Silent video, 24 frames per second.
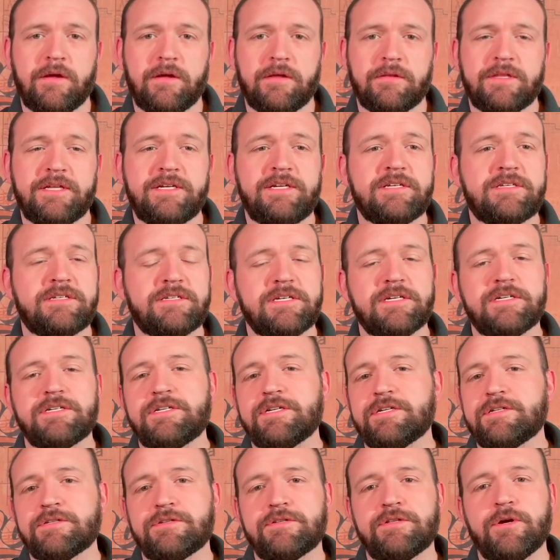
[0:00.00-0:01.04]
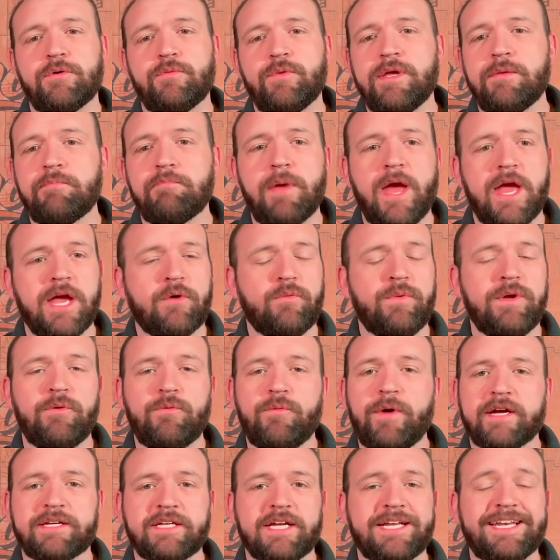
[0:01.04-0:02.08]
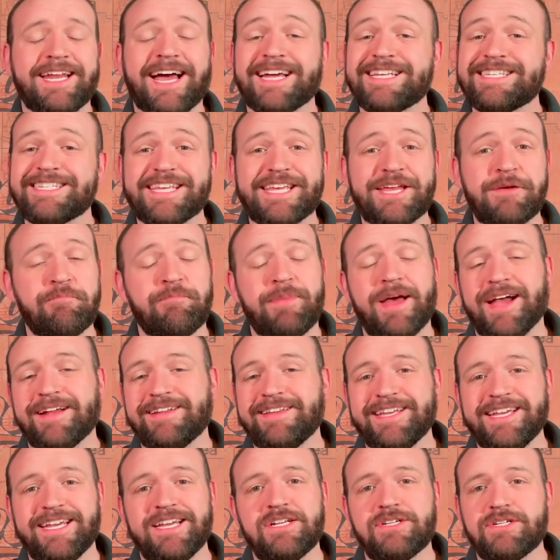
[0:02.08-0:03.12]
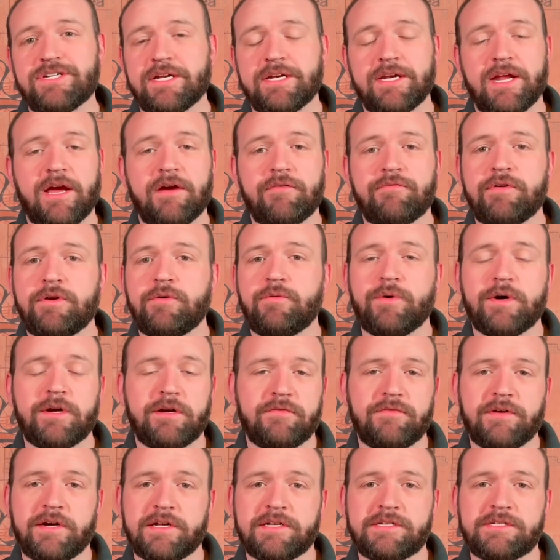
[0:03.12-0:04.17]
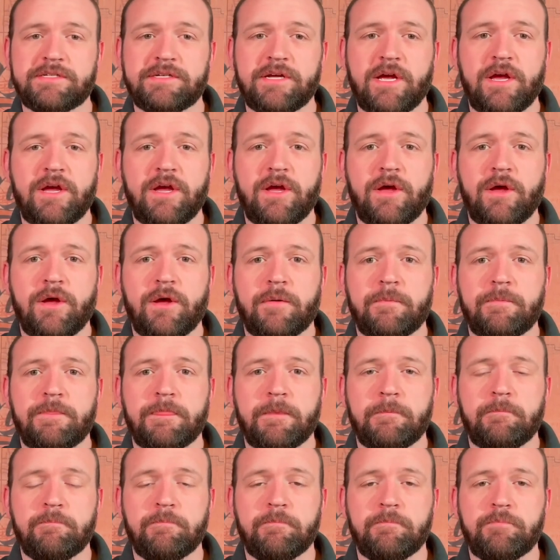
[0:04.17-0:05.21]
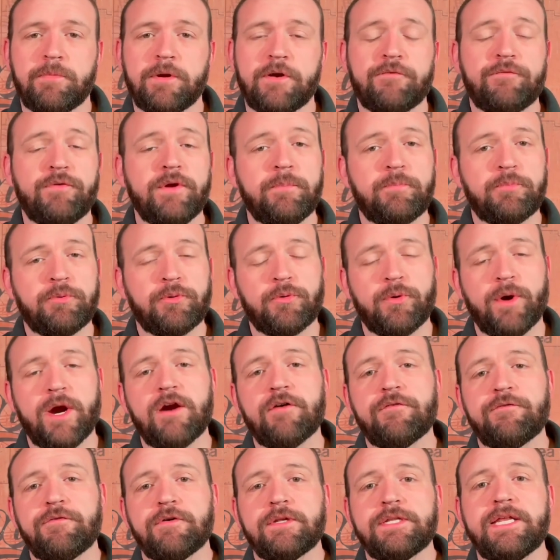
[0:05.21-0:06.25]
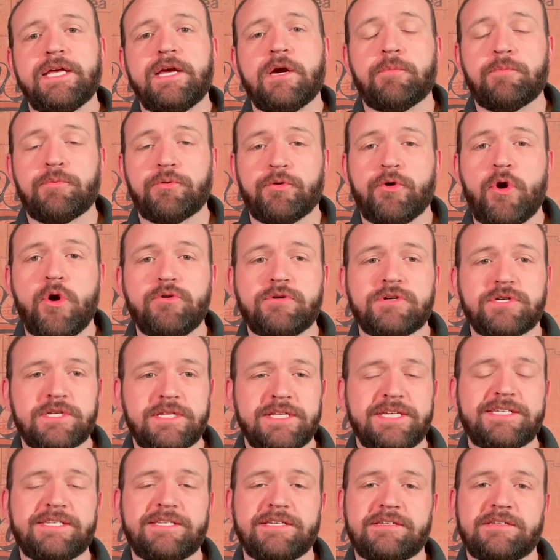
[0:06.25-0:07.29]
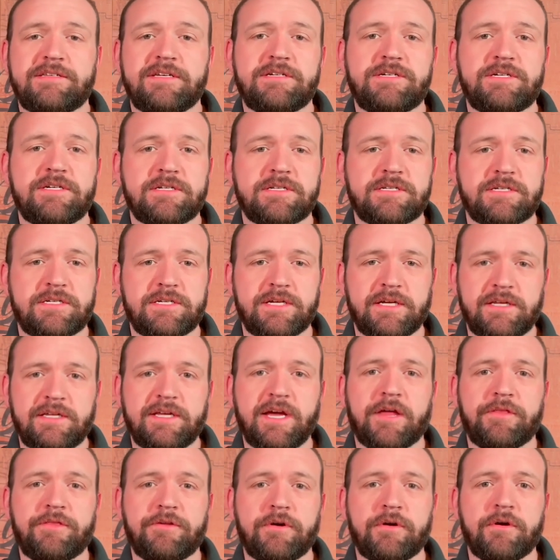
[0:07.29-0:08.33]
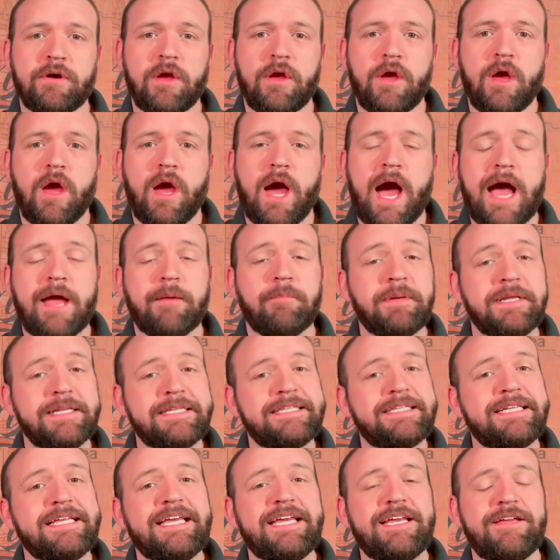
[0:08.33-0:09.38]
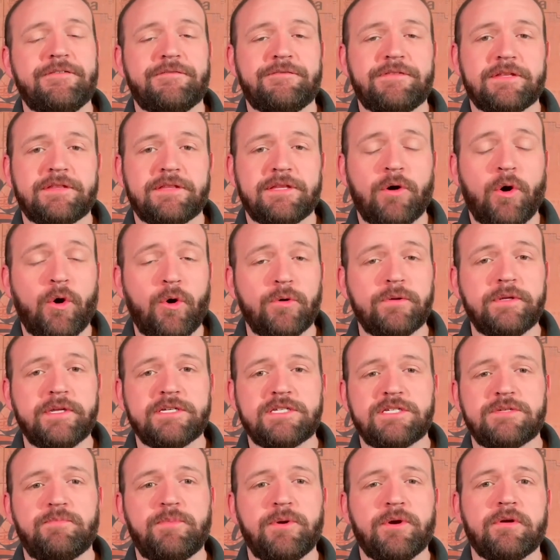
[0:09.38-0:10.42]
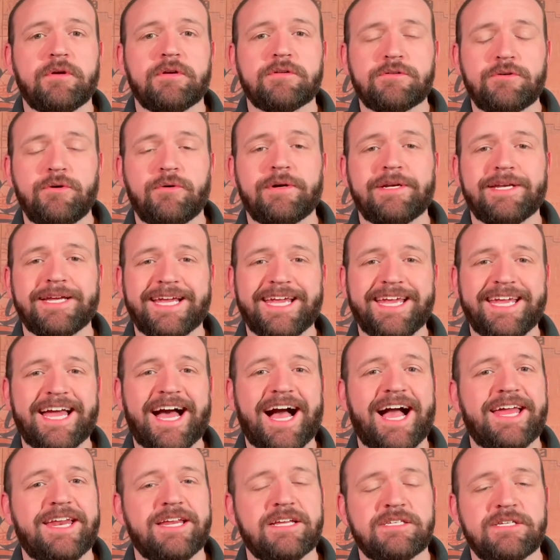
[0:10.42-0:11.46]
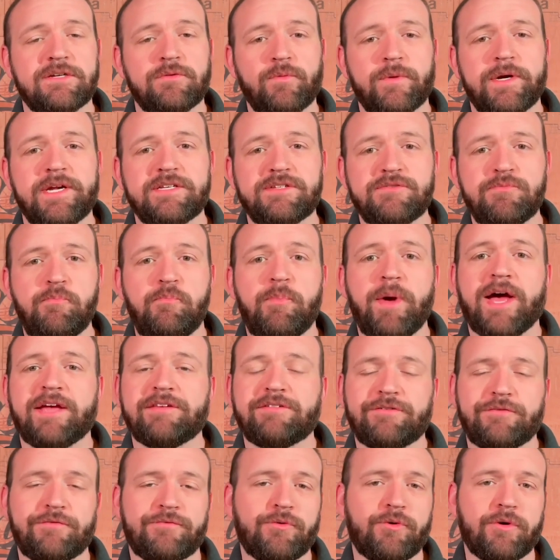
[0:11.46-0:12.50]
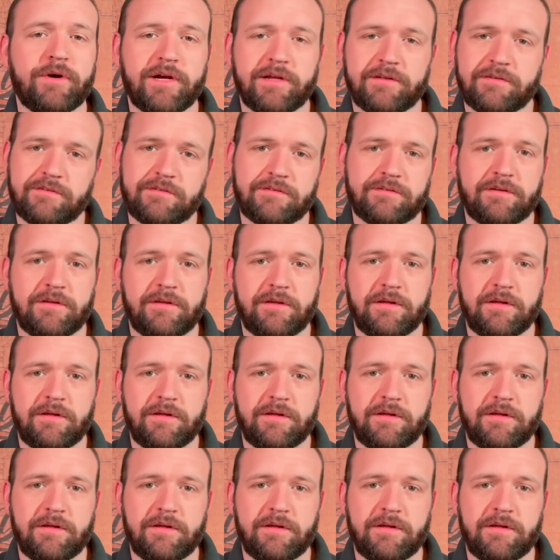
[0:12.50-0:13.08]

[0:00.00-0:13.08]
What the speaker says: The decisions that we make, we recognize impact each and every one of us. But if we prayerfully approach these decisions together, I believe that the Holy Spirit is going to guide us in what is best for us.